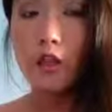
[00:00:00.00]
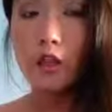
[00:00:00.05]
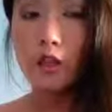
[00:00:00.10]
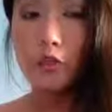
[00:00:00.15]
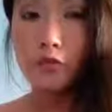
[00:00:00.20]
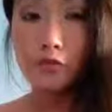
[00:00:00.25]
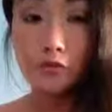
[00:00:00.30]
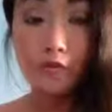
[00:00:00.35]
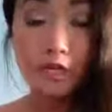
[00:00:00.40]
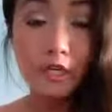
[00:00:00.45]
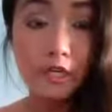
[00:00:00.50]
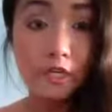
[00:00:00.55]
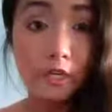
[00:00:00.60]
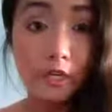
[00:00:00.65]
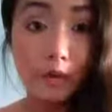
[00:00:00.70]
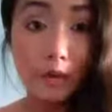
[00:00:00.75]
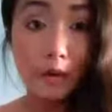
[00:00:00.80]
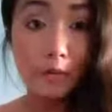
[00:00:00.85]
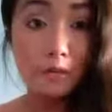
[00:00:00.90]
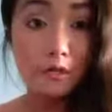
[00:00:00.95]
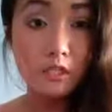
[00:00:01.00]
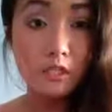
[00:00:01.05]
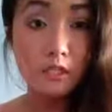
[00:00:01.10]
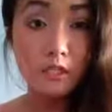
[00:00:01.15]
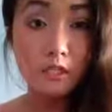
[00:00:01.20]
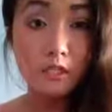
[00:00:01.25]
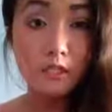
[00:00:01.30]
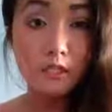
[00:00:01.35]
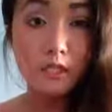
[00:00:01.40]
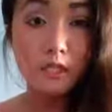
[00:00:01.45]
3 cameras
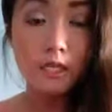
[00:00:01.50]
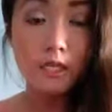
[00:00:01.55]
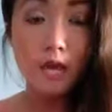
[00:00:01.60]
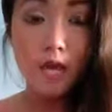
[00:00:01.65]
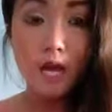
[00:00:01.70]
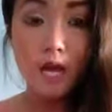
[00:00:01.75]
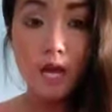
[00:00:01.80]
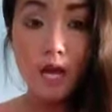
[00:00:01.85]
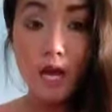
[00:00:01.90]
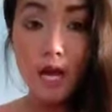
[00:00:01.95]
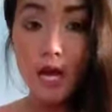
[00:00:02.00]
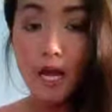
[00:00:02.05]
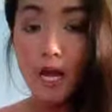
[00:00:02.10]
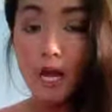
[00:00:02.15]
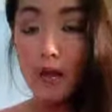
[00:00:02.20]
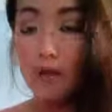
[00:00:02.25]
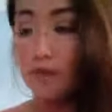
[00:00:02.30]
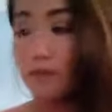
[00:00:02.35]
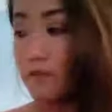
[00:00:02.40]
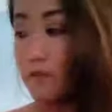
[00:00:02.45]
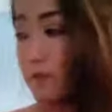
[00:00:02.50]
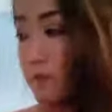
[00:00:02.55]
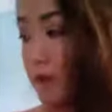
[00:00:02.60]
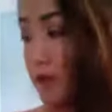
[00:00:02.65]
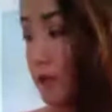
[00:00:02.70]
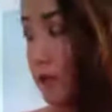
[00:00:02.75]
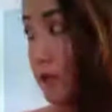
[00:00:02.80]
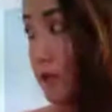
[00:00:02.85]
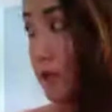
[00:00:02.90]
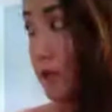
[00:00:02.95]
currently. I have
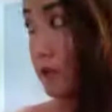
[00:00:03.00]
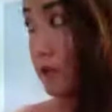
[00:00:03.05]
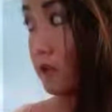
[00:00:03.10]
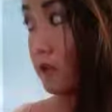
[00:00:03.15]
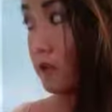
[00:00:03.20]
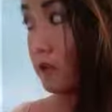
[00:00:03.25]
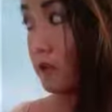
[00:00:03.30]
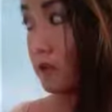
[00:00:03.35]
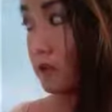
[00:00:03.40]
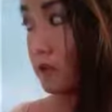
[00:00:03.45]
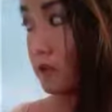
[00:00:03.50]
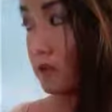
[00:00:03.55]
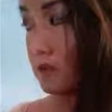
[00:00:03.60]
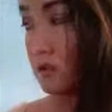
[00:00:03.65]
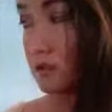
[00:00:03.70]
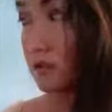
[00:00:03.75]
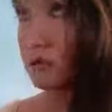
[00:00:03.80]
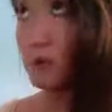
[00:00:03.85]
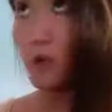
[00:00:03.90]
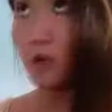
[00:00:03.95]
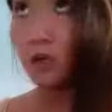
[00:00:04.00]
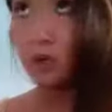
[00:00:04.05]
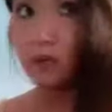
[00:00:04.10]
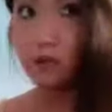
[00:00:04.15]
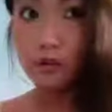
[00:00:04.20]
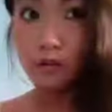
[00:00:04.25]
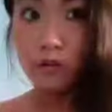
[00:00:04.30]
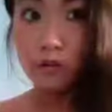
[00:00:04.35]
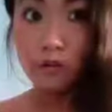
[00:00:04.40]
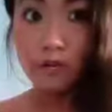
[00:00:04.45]
my regular small
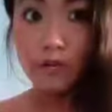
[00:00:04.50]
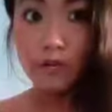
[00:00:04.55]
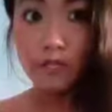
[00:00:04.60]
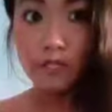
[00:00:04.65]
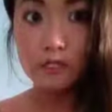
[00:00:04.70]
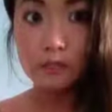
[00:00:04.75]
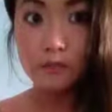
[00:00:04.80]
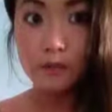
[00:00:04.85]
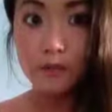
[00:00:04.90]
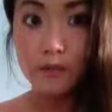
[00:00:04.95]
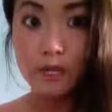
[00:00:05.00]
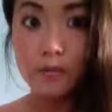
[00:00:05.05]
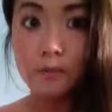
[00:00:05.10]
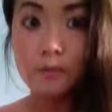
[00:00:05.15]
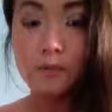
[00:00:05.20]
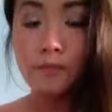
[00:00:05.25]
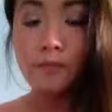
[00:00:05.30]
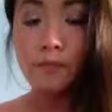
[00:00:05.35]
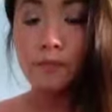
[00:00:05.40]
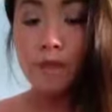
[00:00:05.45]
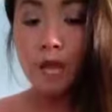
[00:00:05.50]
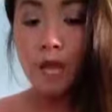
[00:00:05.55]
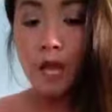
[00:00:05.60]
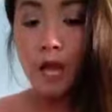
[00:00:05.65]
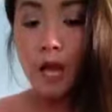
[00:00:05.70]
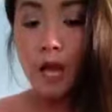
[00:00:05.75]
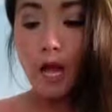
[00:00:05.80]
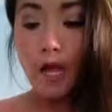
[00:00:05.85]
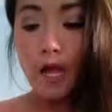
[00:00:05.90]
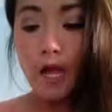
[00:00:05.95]
like Coolpix one.
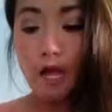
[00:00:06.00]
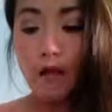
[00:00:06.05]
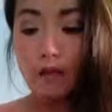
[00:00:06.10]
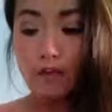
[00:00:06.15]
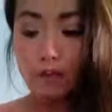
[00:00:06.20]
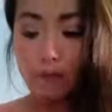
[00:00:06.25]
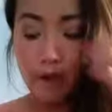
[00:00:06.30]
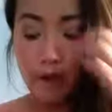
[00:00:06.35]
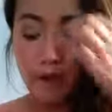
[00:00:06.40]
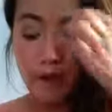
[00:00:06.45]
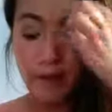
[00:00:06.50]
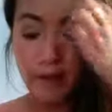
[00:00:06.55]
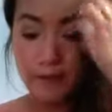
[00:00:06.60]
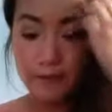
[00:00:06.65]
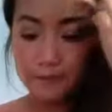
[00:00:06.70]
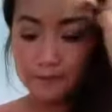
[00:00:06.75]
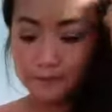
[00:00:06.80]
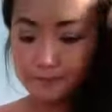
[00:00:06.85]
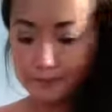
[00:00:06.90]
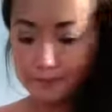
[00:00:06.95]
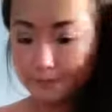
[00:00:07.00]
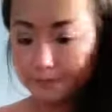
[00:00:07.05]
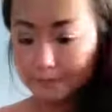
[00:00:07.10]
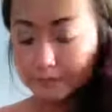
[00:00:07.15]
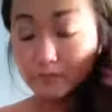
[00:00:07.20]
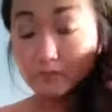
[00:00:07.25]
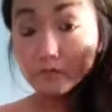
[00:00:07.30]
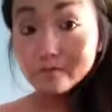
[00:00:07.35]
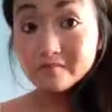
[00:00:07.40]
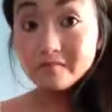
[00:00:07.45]
I have my
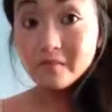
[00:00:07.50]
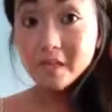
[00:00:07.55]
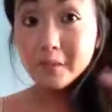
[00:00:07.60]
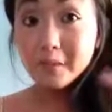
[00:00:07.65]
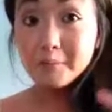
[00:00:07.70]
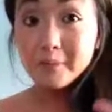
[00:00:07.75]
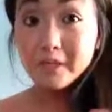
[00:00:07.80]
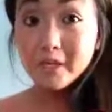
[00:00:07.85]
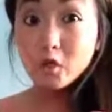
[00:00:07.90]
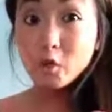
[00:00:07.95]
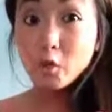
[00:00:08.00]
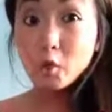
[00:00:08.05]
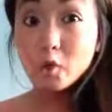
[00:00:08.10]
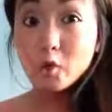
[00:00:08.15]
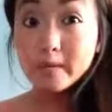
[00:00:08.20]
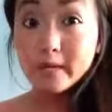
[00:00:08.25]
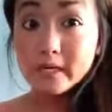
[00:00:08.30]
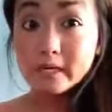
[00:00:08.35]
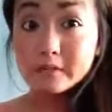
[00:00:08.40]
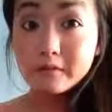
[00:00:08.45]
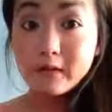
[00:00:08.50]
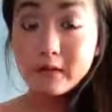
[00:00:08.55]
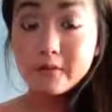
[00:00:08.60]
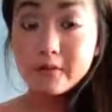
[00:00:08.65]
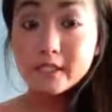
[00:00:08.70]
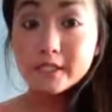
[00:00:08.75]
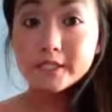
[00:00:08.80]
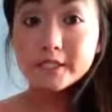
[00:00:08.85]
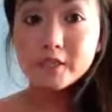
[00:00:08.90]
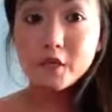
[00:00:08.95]
big Coolpix one
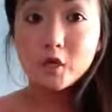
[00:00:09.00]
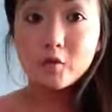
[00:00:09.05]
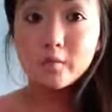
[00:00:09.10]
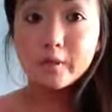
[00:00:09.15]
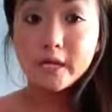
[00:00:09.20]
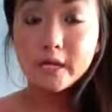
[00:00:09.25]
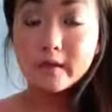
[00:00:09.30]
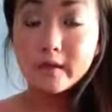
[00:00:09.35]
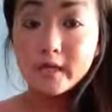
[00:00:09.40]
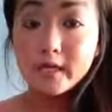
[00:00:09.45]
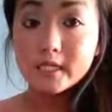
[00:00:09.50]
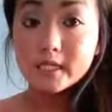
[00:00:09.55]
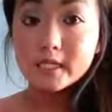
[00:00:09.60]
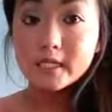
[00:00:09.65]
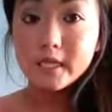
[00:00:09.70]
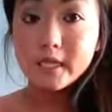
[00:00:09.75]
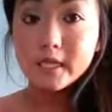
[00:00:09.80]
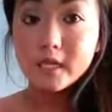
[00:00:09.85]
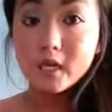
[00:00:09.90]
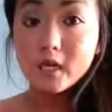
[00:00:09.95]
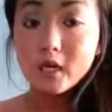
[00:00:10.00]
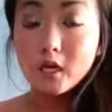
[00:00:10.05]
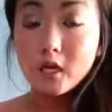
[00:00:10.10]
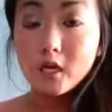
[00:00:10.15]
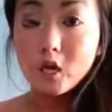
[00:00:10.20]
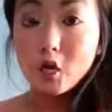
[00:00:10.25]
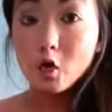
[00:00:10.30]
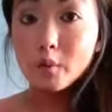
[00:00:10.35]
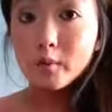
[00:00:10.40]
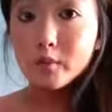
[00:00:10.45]
that's so big that it's like
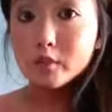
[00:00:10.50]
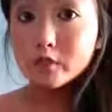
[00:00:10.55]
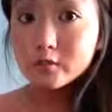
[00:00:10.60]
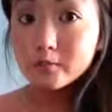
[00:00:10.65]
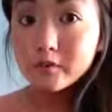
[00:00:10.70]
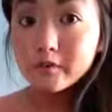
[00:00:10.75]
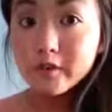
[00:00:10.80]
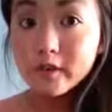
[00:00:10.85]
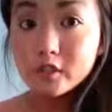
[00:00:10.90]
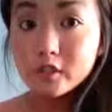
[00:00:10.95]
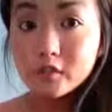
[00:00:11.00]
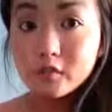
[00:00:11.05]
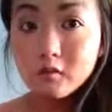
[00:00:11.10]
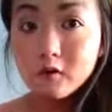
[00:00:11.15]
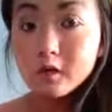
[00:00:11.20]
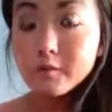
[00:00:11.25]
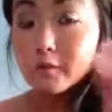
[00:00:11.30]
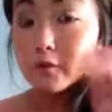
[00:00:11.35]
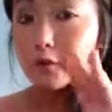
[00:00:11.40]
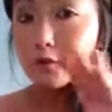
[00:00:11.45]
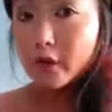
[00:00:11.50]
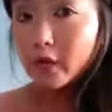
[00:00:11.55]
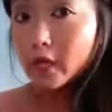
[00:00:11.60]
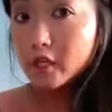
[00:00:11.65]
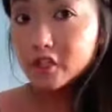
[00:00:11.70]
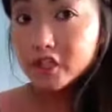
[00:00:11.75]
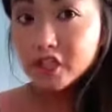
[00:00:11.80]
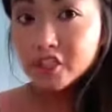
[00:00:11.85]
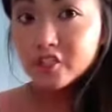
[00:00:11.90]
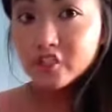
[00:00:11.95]
almost a professional one, but you
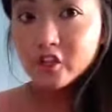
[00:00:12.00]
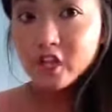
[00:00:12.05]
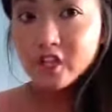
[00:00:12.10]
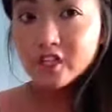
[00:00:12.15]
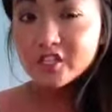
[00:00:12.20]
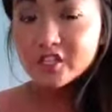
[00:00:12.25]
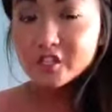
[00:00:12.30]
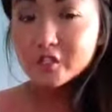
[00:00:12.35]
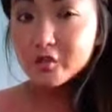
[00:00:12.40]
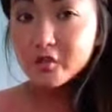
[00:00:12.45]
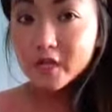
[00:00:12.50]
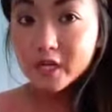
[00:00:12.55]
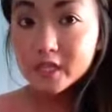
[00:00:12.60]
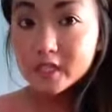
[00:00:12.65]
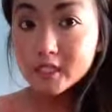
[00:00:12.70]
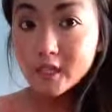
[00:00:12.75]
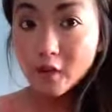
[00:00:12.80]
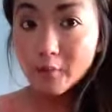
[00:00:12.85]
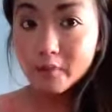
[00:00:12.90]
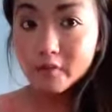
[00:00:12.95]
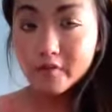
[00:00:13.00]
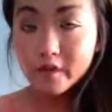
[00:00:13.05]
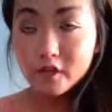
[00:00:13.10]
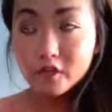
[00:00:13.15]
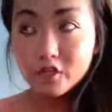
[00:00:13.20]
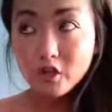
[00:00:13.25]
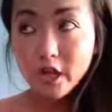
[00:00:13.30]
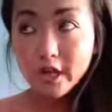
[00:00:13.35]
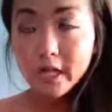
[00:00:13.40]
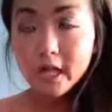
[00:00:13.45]
can't change the lens, so then it's not
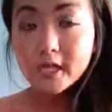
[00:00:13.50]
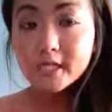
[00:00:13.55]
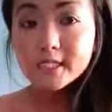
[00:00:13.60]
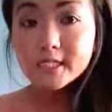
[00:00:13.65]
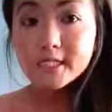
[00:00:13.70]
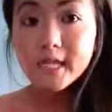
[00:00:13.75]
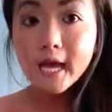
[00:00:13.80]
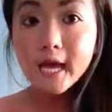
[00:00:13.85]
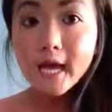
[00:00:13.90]
professional, I guess.